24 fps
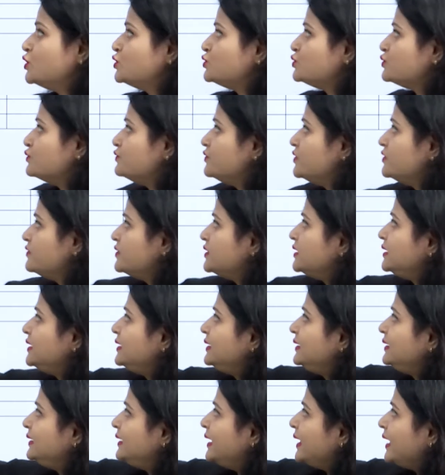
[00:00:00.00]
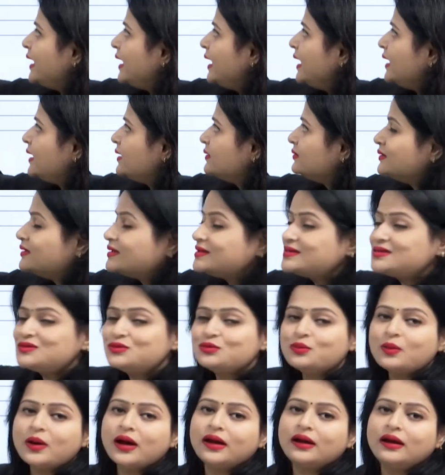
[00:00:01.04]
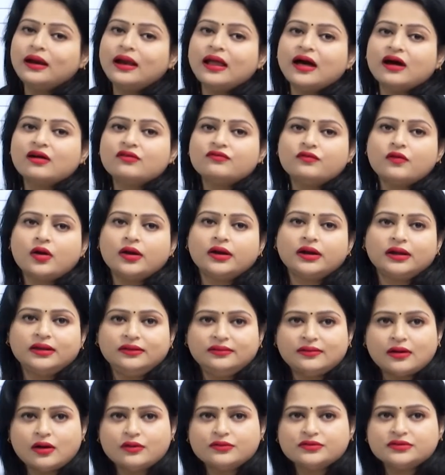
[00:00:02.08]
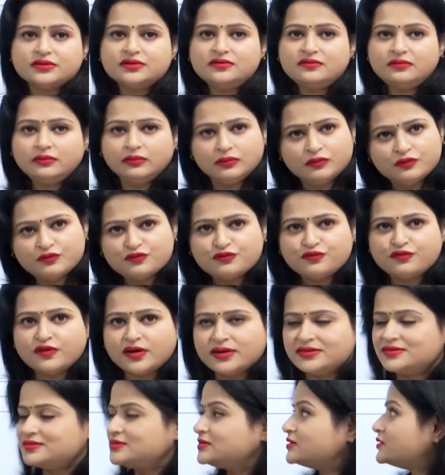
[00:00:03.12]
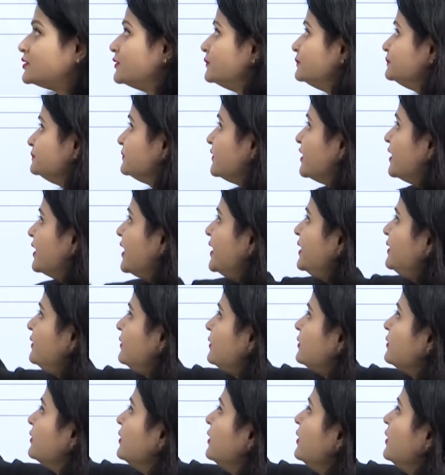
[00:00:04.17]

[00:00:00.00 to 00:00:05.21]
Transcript: So, we will take this 1 lakh 40,000 first, right.